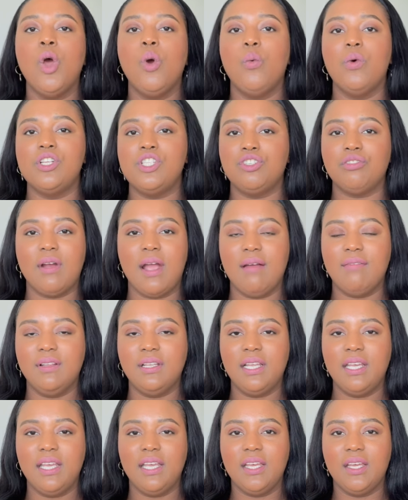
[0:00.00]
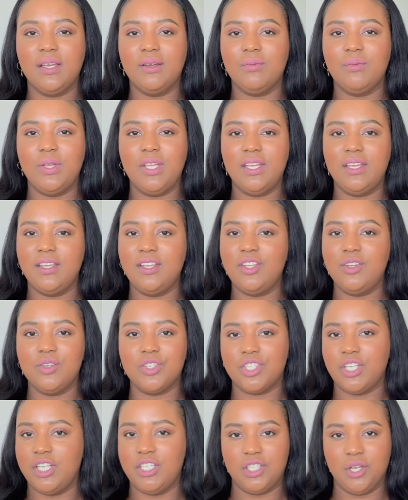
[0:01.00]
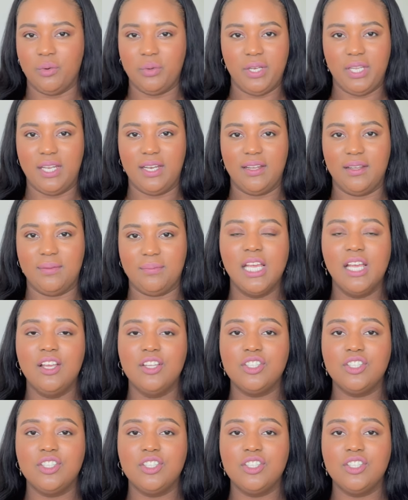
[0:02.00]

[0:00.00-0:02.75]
when traveling, we usually don't need it.